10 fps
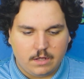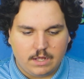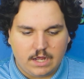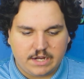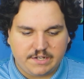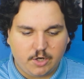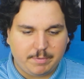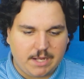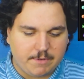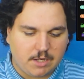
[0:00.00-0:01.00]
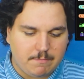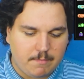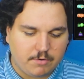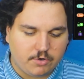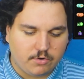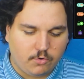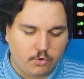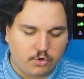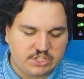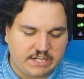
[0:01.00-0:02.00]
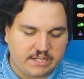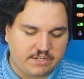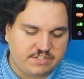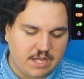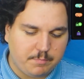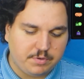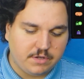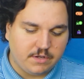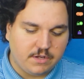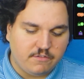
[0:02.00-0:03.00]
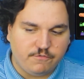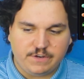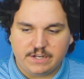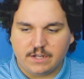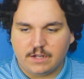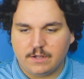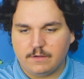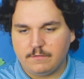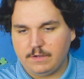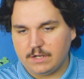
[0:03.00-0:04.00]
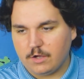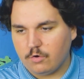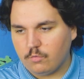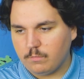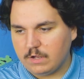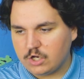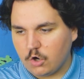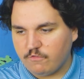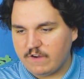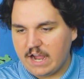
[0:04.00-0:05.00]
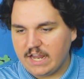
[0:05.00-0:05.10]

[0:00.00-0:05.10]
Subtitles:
Consider becoming a member or sending a tip via, a Ko-Fi.